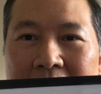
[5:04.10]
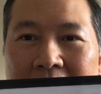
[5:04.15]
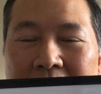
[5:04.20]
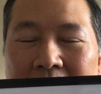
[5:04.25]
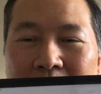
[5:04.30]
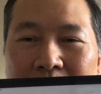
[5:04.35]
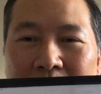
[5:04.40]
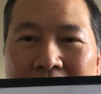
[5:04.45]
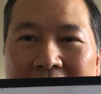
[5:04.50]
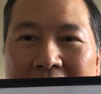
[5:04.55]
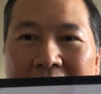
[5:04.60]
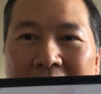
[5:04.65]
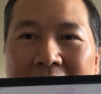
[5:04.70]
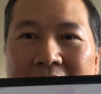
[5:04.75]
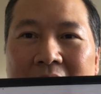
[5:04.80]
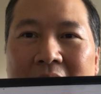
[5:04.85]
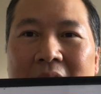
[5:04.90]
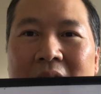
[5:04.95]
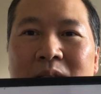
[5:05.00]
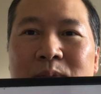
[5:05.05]
all right,
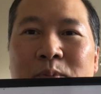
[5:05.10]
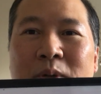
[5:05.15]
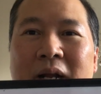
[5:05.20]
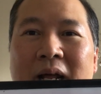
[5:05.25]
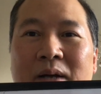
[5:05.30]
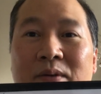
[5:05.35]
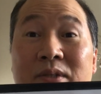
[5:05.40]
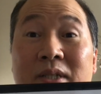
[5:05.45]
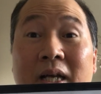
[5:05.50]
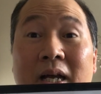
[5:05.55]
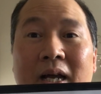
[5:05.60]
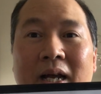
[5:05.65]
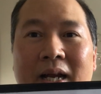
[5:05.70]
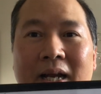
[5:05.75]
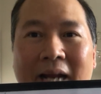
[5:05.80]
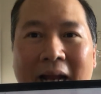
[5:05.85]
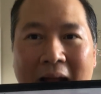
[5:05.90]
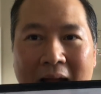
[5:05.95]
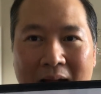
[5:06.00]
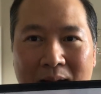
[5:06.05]
It's pronounced
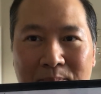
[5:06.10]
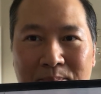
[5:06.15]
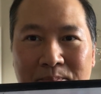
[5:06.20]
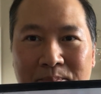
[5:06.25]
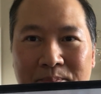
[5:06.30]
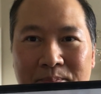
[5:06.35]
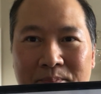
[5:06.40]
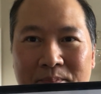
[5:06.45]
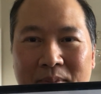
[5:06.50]
cam.